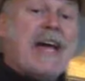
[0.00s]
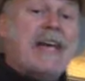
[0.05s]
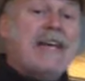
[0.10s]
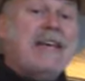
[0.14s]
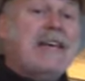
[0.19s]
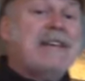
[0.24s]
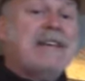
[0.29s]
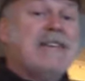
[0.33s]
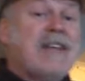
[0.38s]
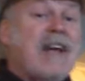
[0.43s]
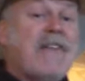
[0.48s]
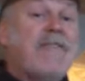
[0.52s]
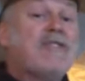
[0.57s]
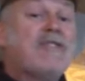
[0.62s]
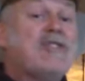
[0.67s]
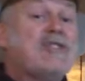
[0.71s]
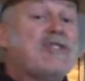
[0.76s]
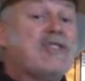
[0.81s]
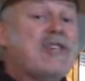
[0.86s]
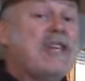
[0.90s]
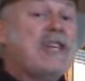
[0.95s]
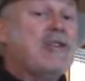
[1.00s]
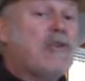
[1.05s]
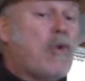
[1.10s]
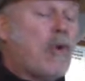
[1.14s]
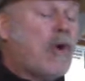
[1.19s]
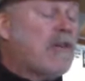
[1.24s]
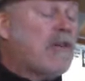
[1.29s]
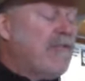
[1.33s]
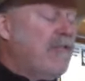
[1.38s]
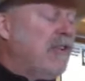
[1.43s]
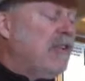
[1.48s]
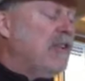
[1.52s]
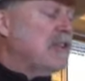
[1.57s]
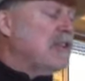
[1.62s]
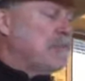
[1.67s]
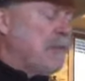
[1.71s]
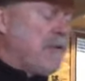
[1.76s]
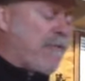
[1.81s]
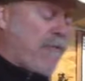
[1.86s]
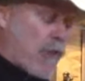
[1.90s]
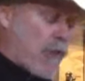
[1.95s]
Jack. He'd never seen cork fillings
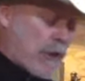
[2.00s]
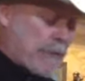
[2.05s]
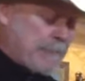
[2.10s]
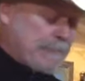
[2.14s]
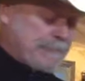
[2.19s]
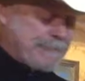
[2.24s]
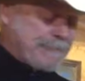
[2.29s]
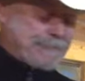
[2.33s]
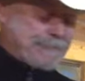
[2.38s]
before.